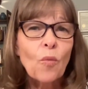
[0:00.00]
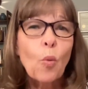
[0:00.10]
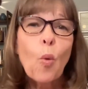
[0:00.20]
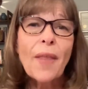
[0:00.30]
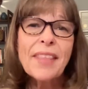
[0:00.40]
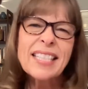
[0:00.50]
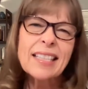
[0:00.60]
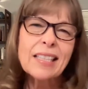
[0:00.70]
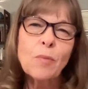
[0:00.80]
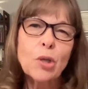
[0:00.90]
one that's a
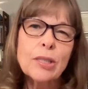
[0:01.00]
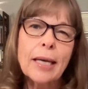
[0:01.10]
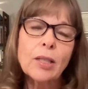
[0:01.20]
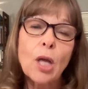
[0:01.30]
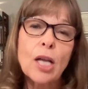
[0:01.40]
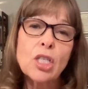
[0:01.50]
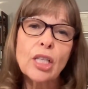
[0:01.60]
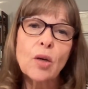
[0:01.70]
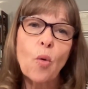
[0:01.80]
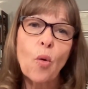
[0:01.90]
little more
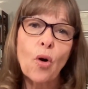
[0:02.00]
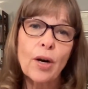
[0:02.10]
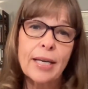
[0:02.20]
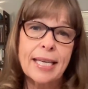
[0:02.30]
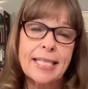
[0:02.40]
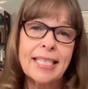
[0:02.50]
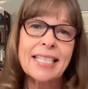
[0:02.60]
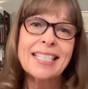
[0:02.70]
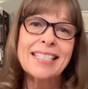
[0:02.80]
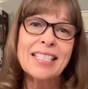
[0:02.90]
psychologically
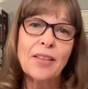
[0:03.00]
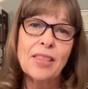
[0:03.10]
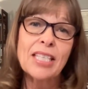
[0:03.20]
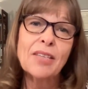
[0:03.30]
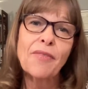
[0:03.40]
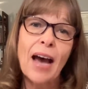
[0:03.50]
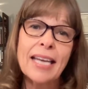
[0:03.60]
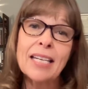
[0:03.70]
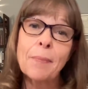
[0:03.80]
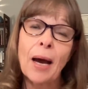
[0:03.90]
oriented is the, the
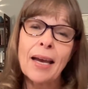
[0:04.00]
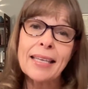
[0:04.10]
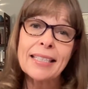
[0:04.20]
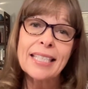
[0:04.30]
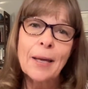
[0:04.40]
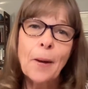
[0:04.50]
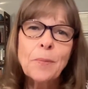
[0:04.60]
divided mind